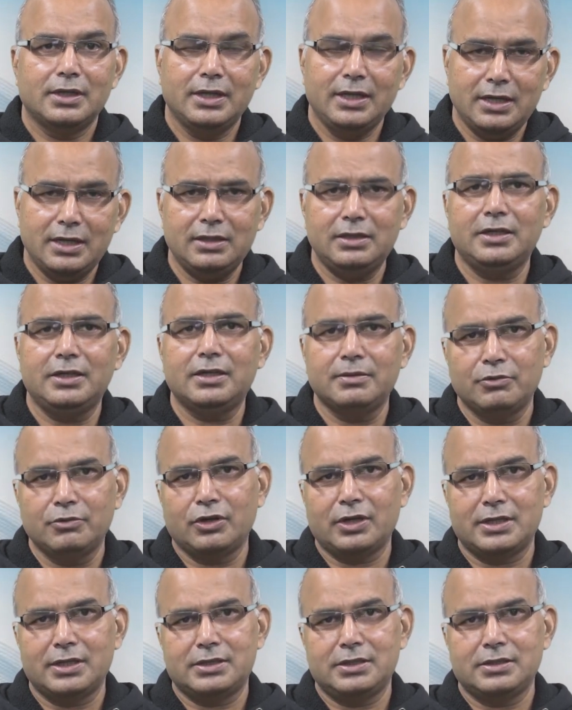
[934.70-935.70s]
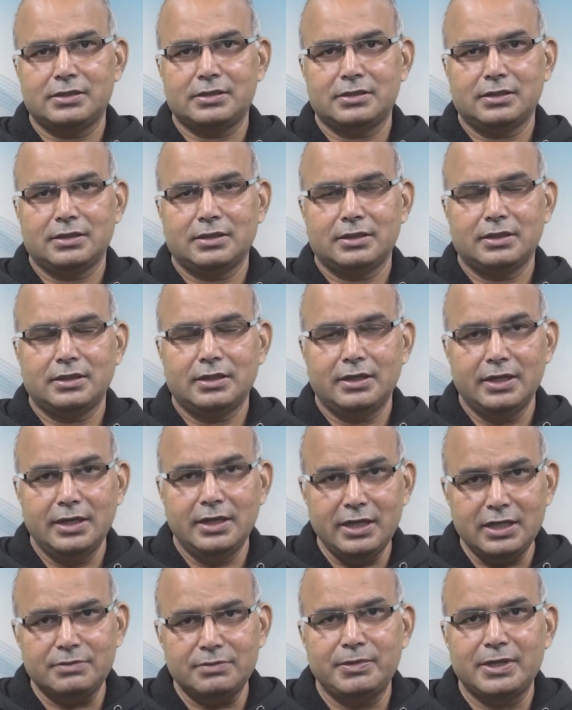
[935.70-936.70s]
in the democracies
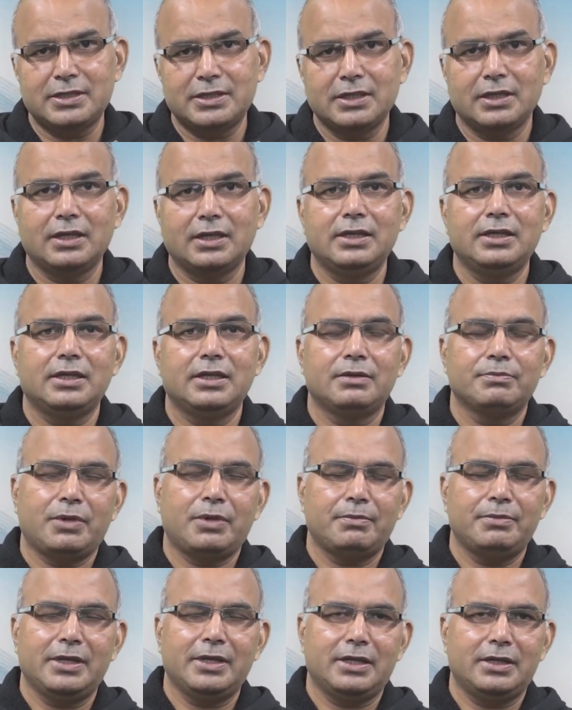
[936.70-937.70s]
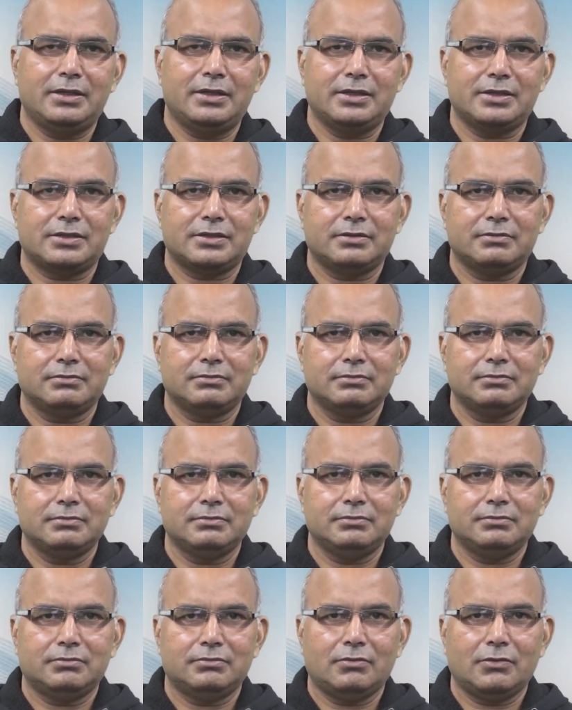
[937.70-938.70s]
is basically in public interest?
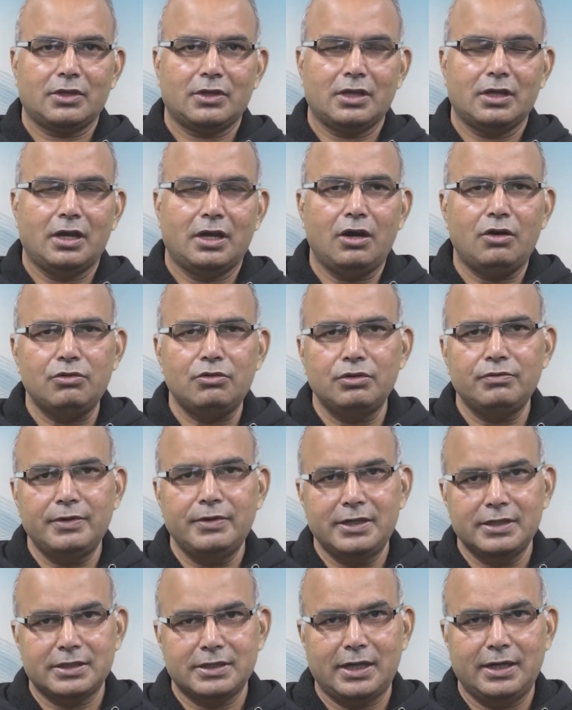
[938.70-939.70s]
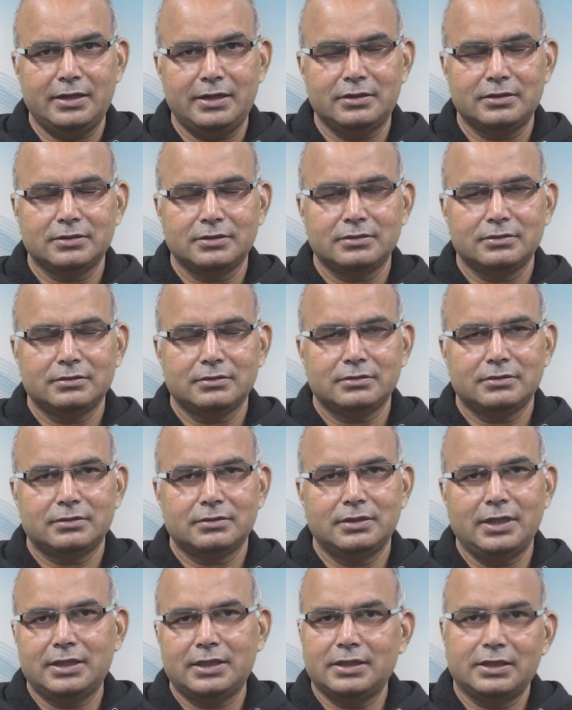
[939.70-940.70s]
How do we decide
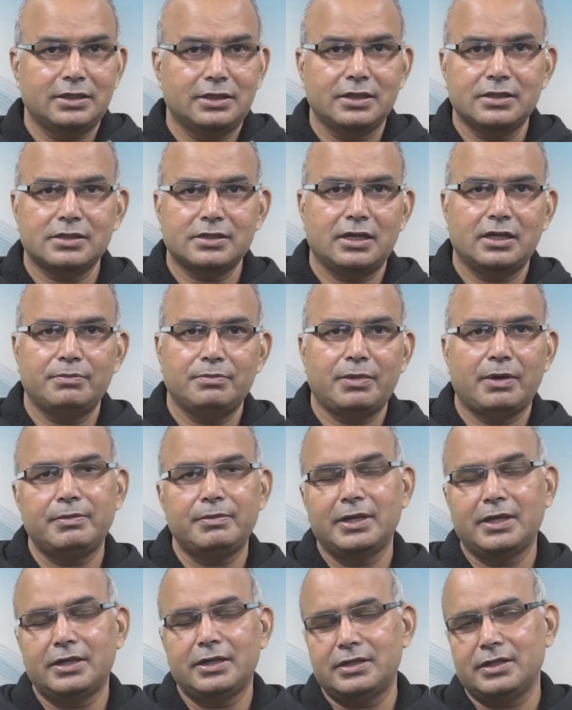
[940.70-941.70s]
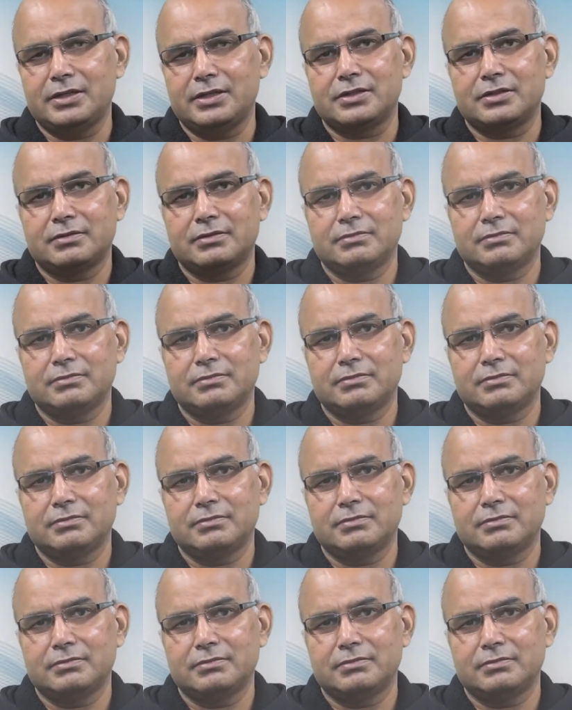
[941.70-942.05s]
that the things are in public interest?